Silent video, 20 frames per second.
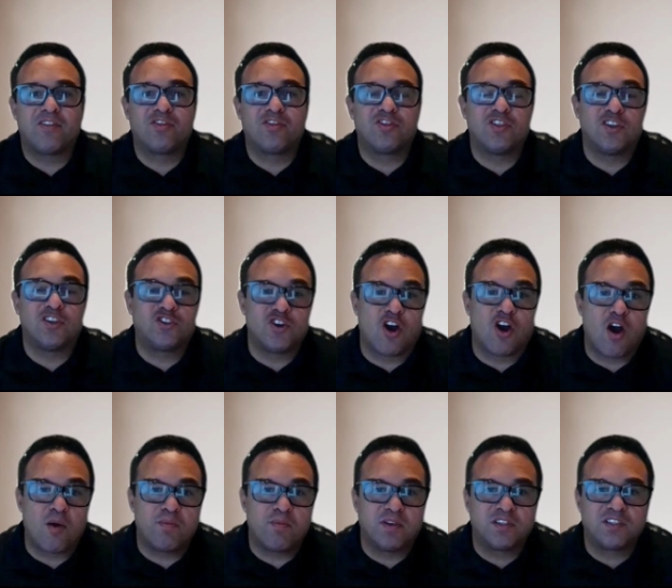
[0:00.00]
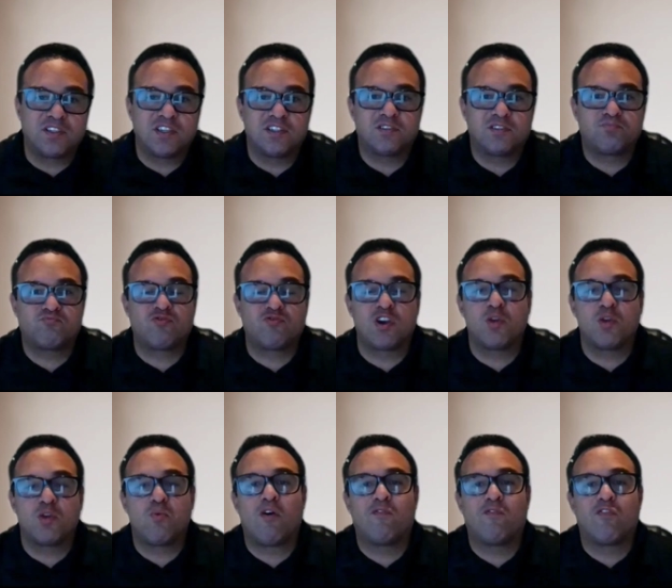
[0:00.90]
Uh, the job is, is
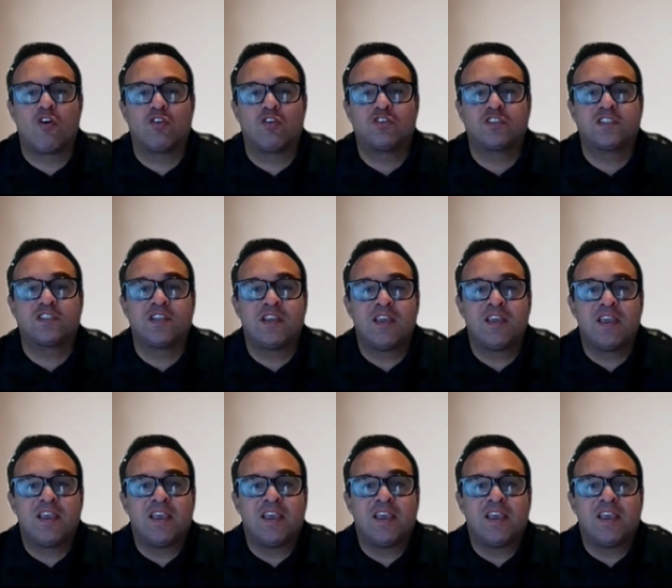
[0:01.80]
pretty well versed